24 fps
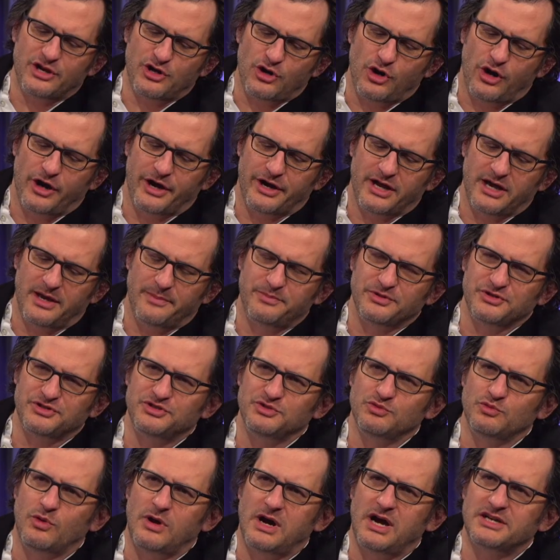caught up as
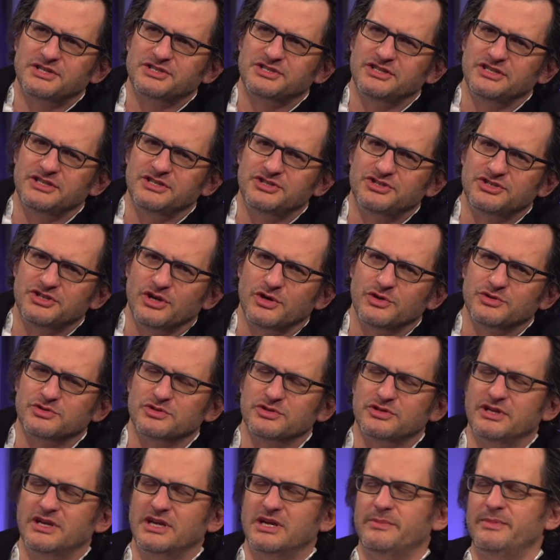you watch these shows
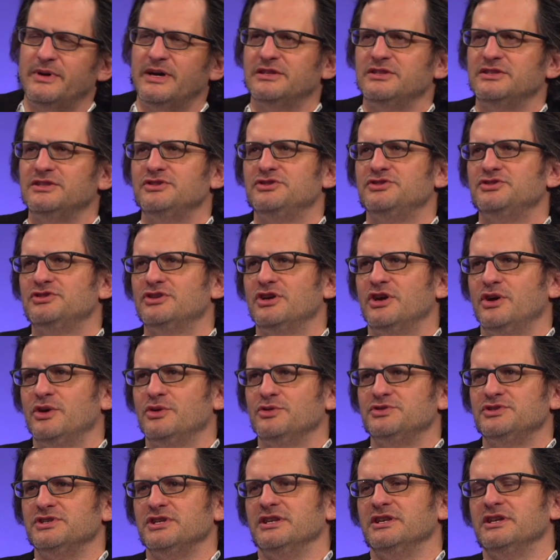and think about these
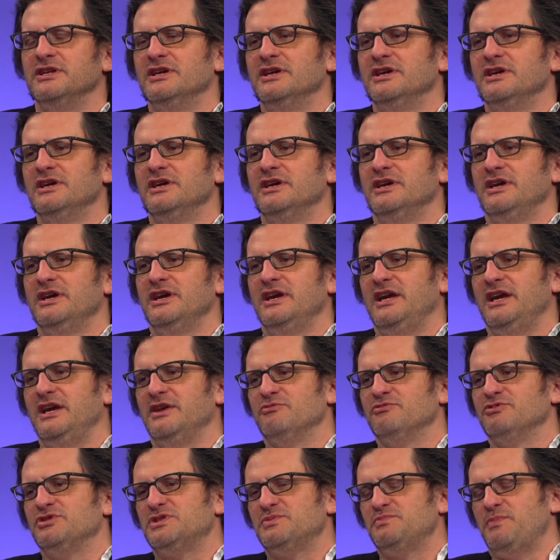shows in
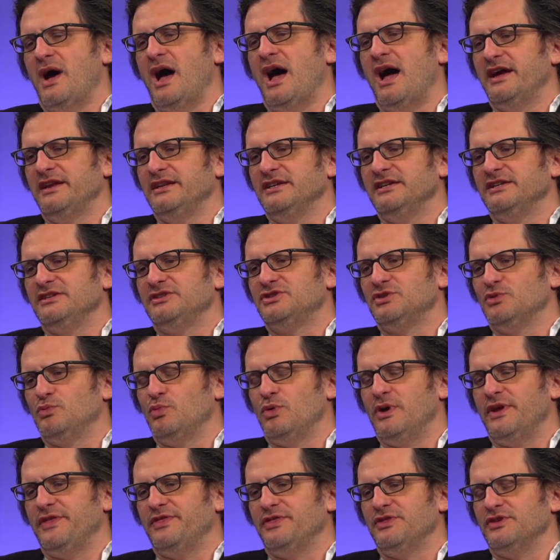responding to
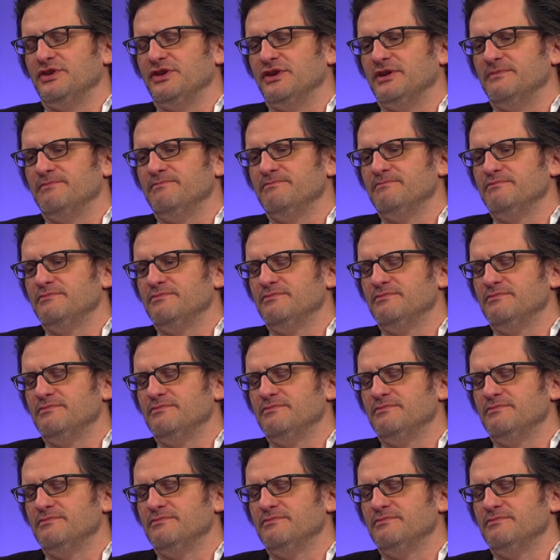what the